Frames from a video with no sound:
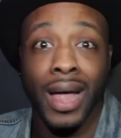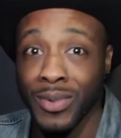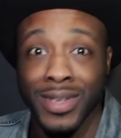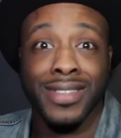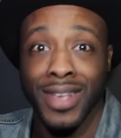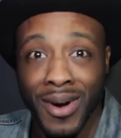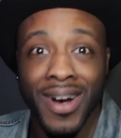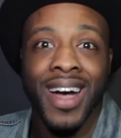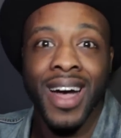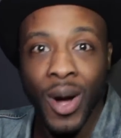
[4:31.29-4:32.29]
And we
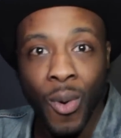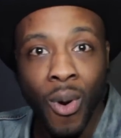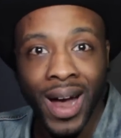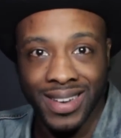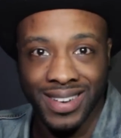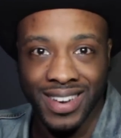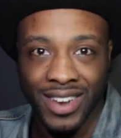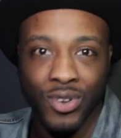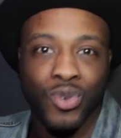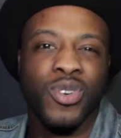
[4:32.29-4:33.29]
sell white
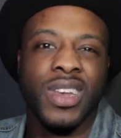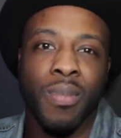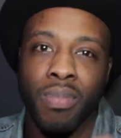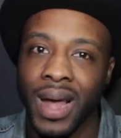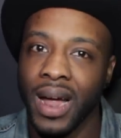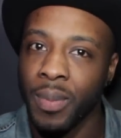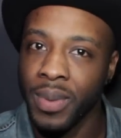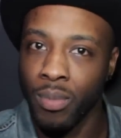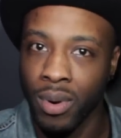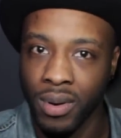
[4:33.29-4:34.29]
to the
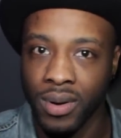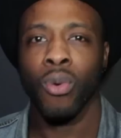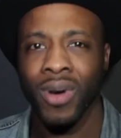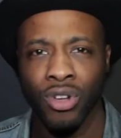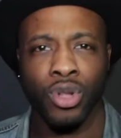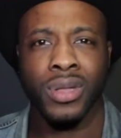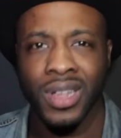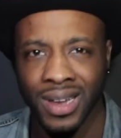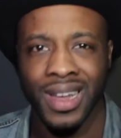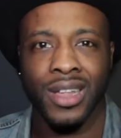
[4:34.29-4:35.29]
black people. When your
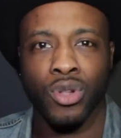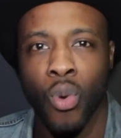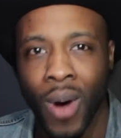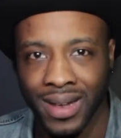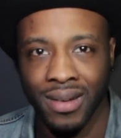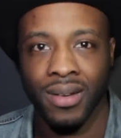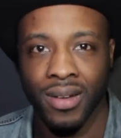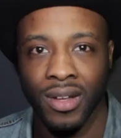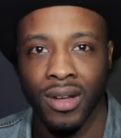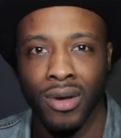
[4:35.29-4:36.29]
skin is white,
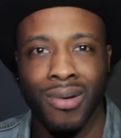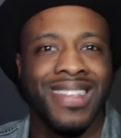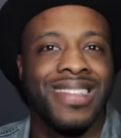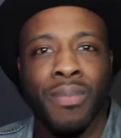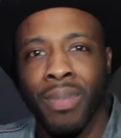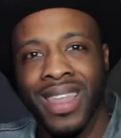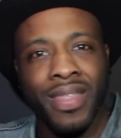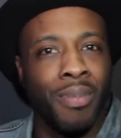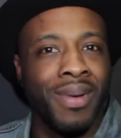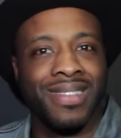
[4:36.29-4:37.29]
you are
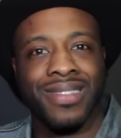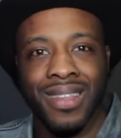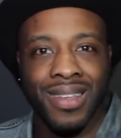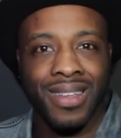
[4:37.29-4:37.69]
simply the best.